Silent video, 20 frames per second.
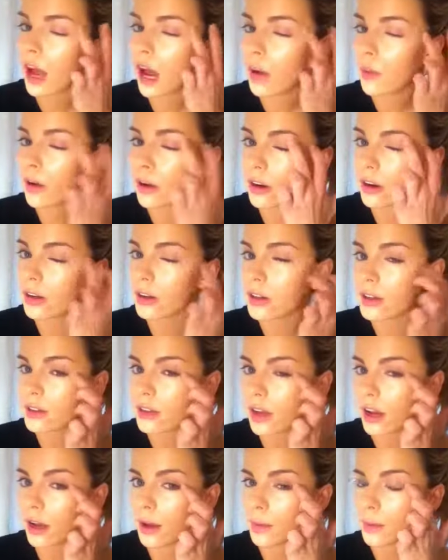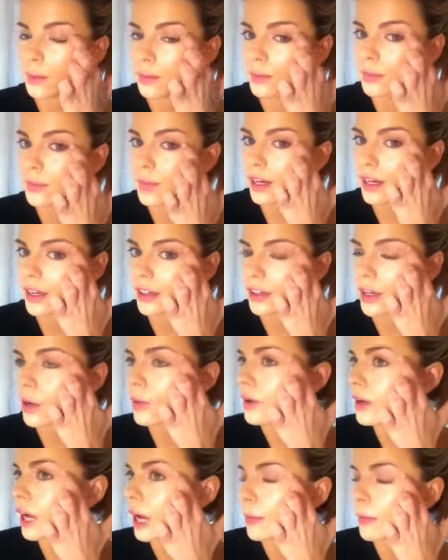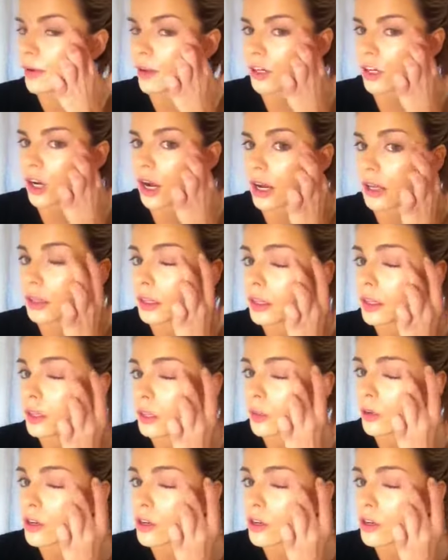out where it is kind of going up on your eyelid. You